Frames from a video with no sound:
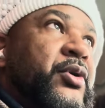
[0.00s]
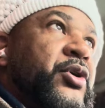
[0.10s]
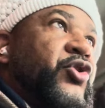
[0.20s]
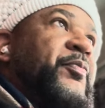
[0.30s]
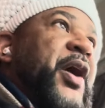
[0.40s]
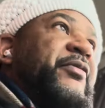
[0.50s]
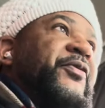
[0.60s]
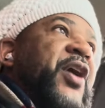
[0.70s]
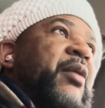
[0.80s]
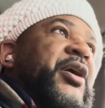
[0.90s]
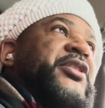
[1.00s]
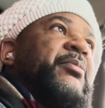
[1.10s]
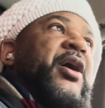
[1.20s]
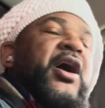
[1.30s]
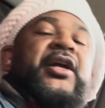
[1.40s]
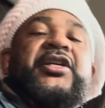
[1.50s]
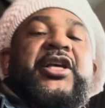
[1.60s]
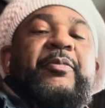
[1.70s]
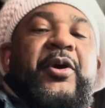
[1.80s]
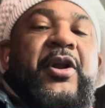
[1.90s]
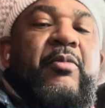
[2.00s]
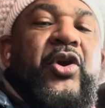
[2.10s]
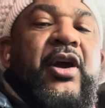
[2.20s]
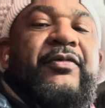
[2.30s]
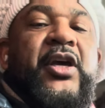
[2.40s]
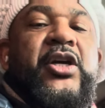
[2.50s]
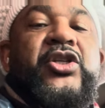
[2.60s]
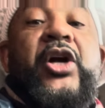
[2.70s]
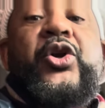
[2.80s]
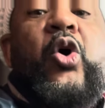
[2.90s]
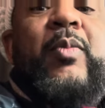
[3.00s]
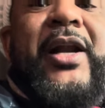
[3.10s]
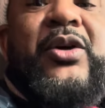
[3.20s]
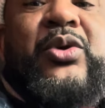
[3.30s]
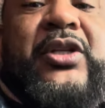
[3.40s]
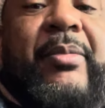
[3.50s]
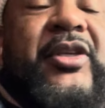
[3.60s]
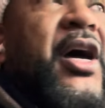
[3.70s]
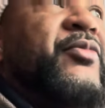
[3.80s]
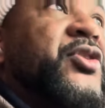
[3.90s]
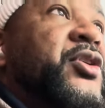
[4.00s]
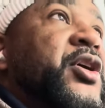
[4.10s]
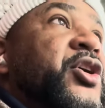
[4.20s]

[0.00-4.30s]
You rip off the farmers them and disappear the money after years. You're nobody good, Tommy Thompson.